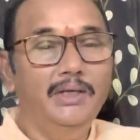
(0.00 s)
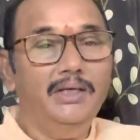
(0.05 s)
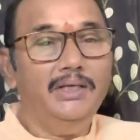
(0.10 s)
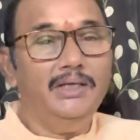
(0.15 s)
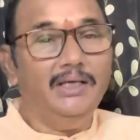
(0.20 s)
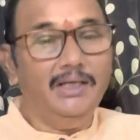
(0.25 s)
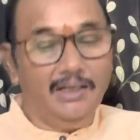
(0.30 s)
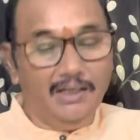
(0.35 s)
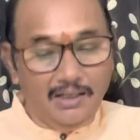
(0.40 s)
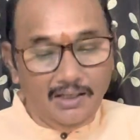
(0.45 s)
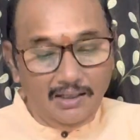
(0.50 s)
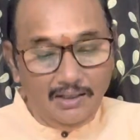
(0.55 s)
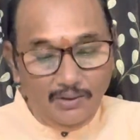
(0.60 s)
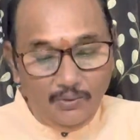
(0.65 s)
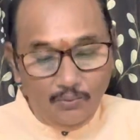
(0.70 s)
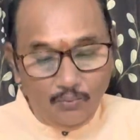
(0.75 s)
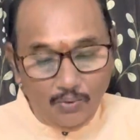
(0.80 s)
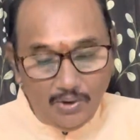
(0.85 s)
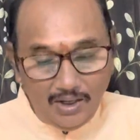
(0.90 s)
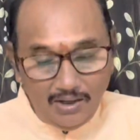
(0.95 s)
in
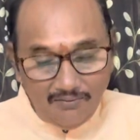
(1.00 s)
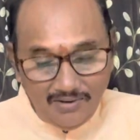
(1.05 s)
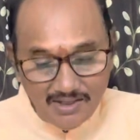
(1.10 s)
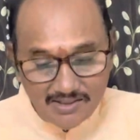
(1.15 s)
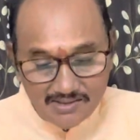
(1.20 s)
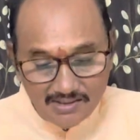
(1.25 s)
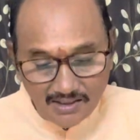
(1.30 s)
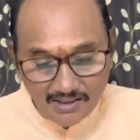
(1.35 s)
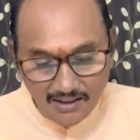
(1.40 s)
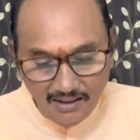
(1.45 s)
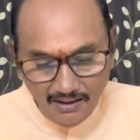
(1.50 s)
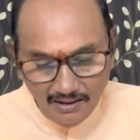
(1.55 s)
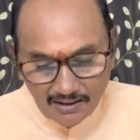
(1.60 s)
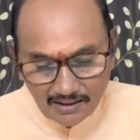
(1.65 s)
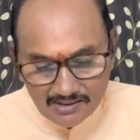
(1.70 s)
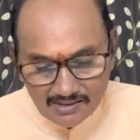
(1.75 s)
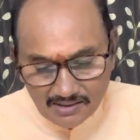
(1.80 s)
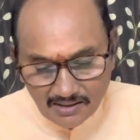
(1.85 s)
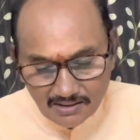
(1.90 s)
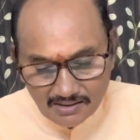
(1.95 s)
Vanatara
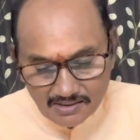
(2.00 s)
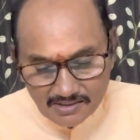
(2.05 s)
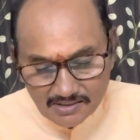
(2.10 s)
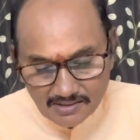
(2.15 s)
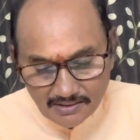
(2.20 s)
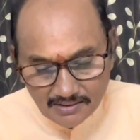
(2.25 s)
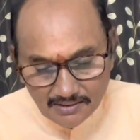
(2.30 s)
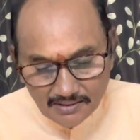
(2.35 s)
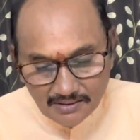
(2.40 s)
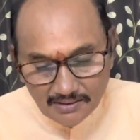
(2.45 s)
Resorts.